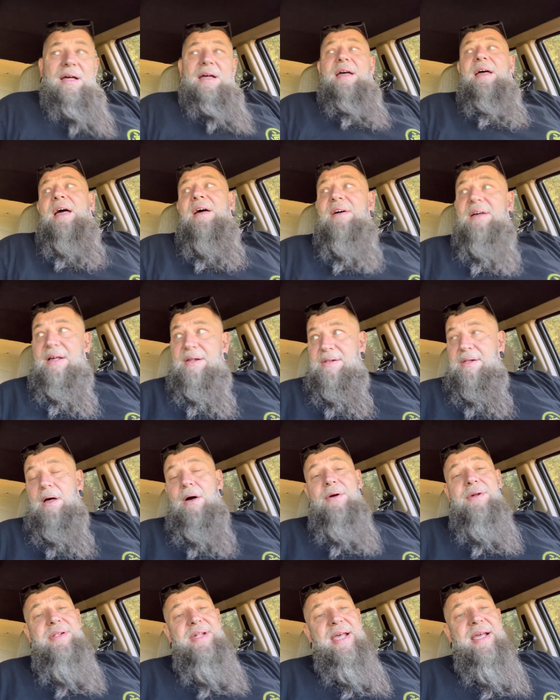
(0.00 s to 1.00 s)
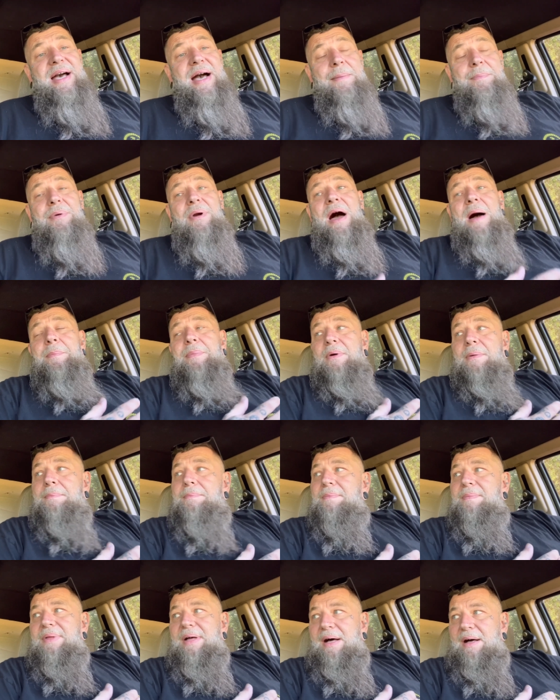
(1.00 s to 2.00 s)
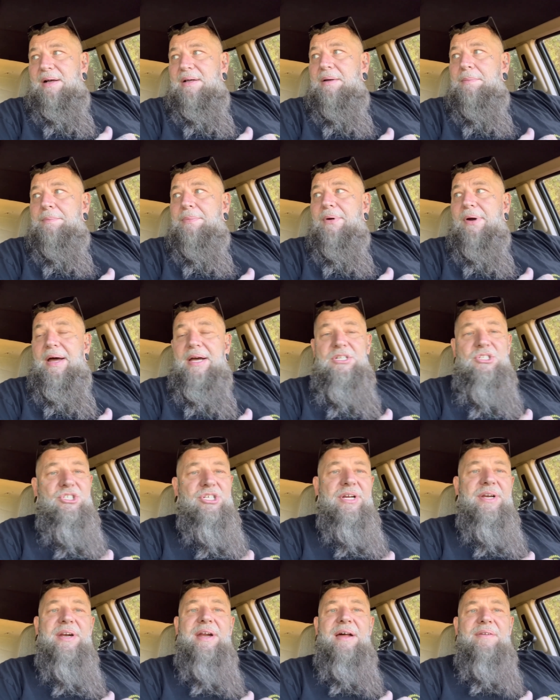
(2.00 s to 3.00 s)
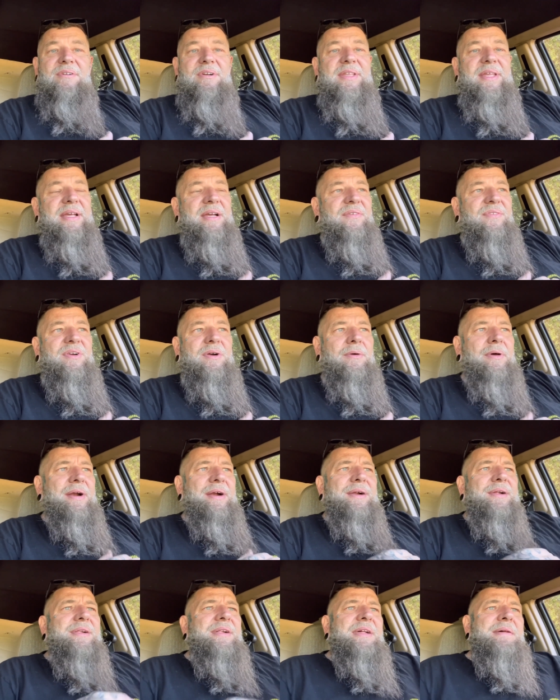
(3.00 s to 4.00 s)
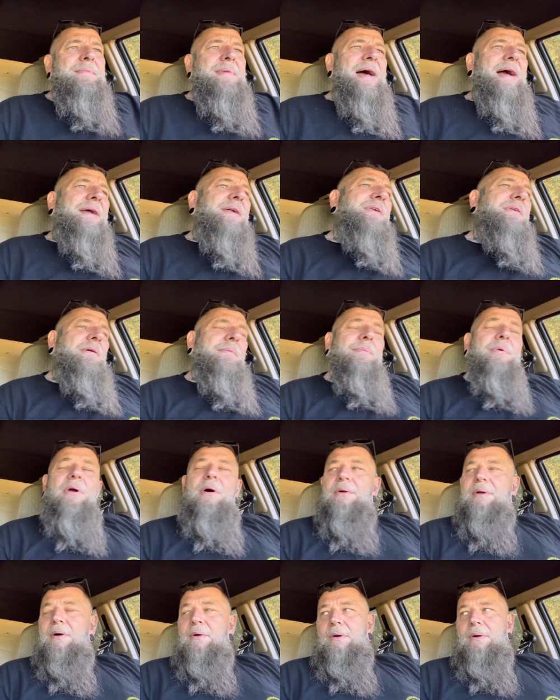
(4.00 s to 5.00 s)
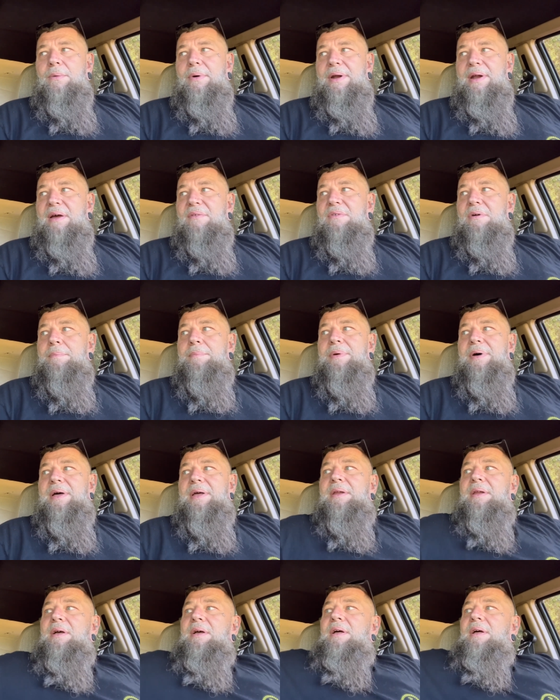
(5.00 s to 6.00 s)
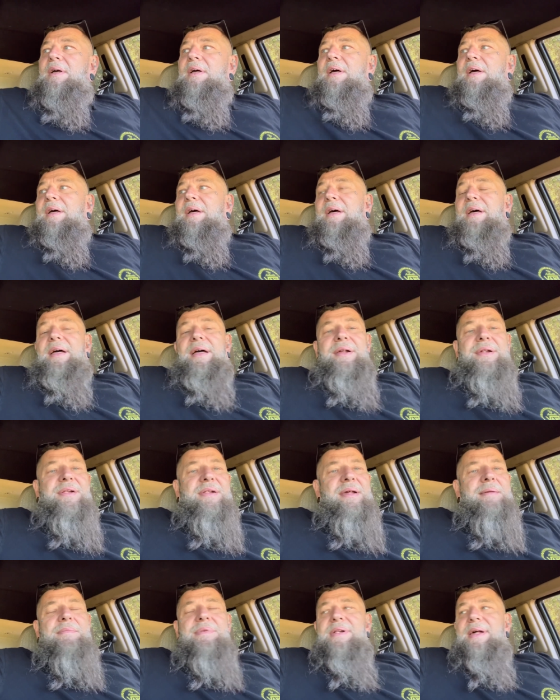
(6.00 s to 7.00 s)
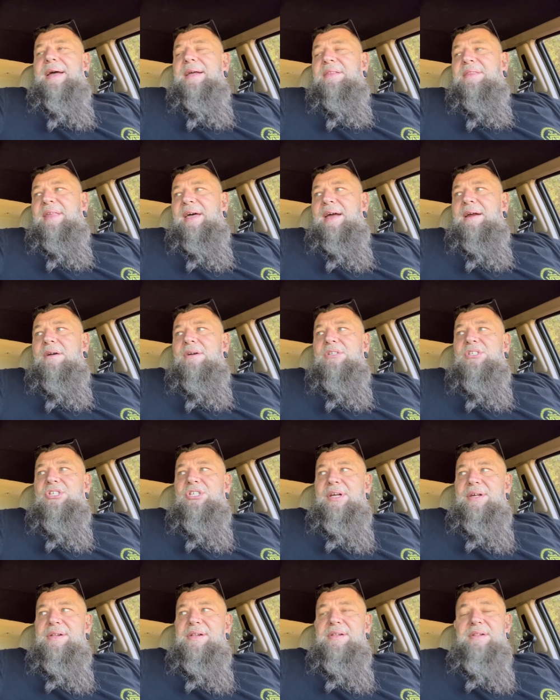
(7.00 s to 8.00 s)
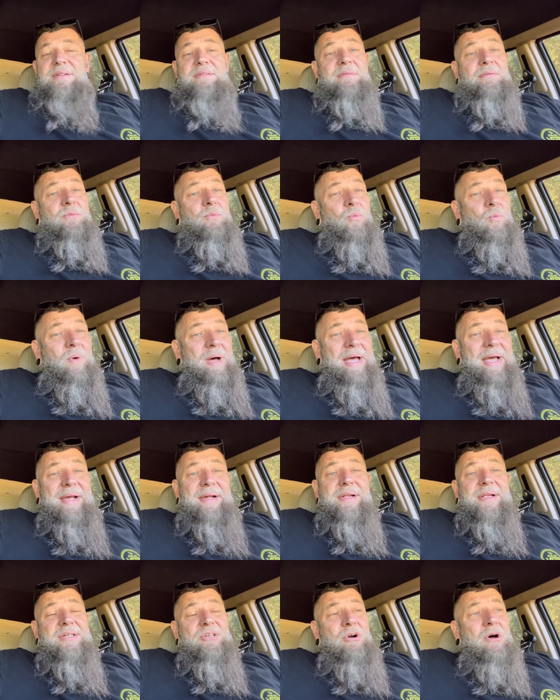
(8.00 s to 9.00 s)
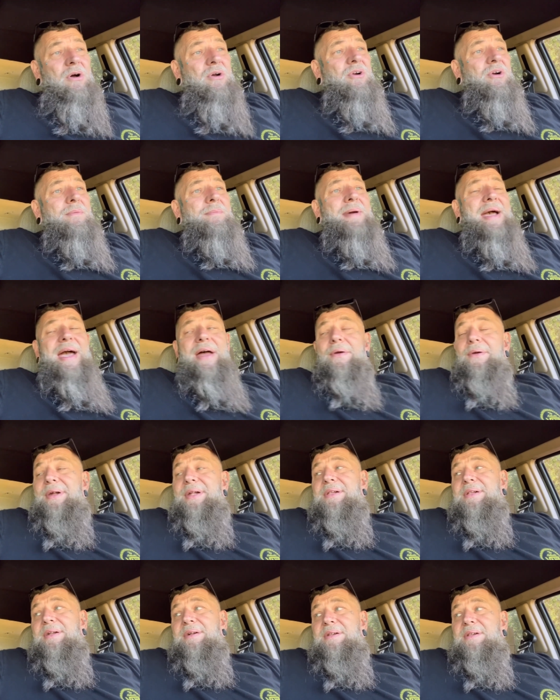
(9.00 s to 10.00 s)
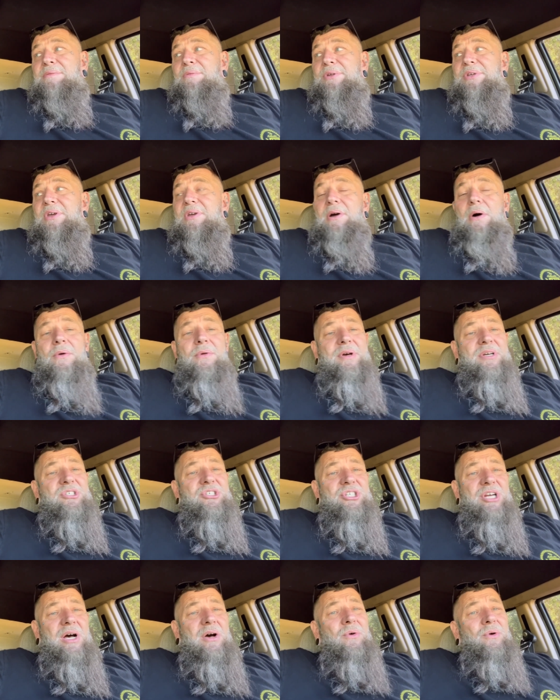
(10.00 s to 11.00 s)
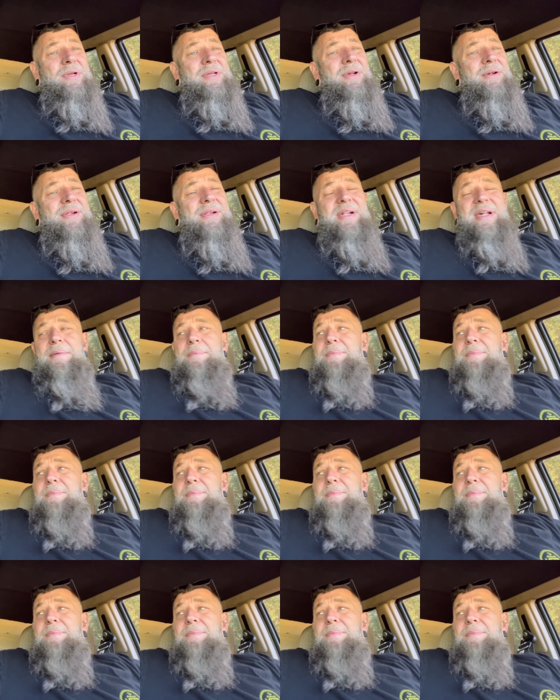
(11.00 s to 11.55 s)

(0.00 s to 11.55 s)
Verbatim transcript: As long as they got proper uh, compression and everything, if you're running C-Max or Proto or whatever. But it seems like they're just way stronger batteries because when you go to a show and you see